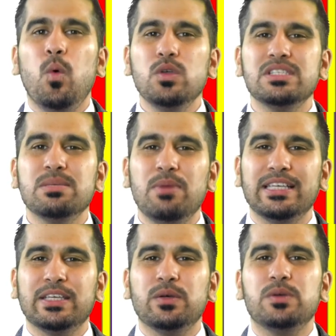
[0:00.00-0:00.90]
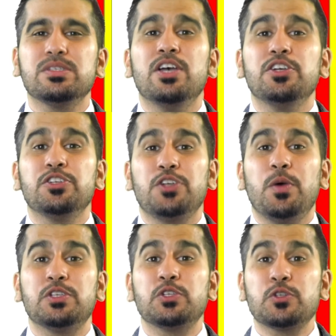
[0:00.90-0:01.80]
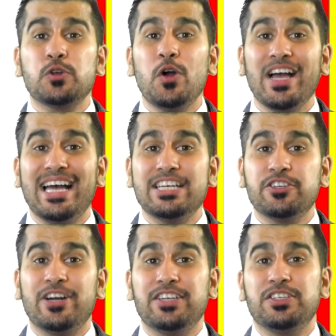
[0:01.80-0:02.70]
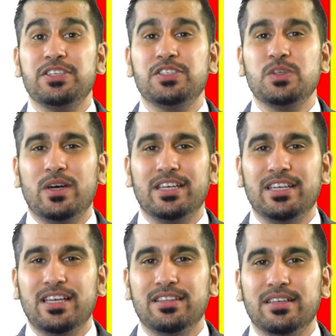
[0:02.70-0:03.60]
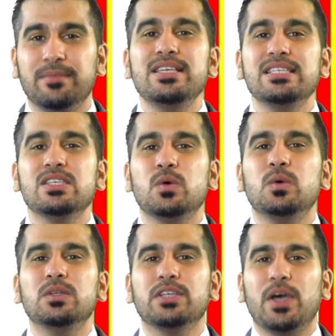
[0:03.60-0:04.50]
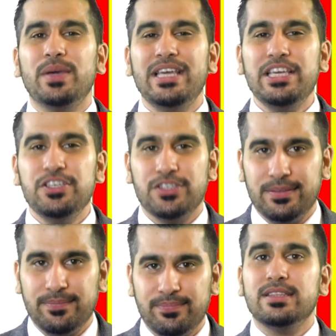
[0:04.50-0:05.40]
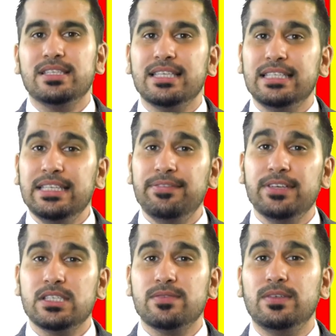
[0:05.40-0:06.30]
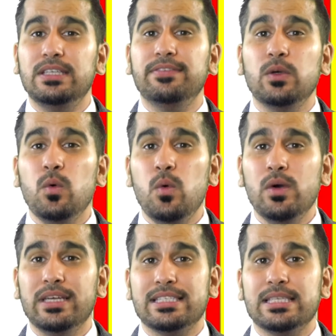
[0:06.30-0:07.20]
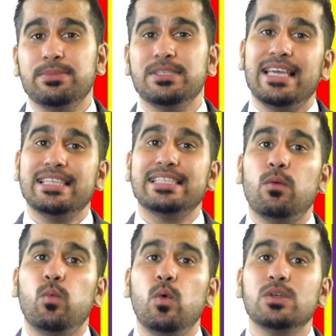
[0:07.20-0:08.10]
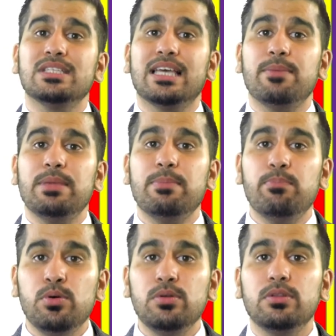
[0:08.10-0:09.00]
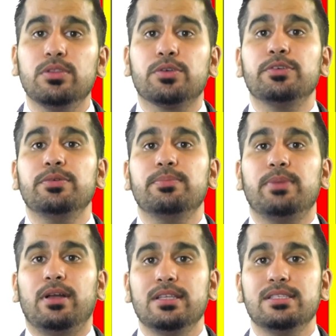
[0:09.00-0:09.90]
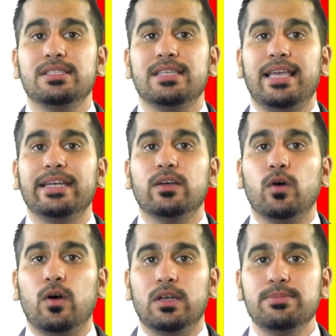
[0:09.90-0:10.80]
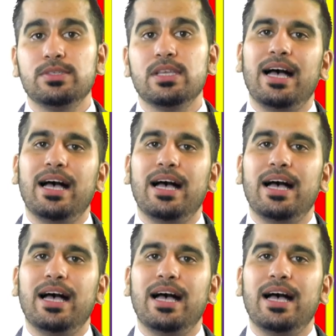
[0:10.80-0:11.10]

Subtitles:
Water molecules show a strong attraction to one another. This is called cohesion. The significance for living organisms is that water can be pulled through plants' inner columns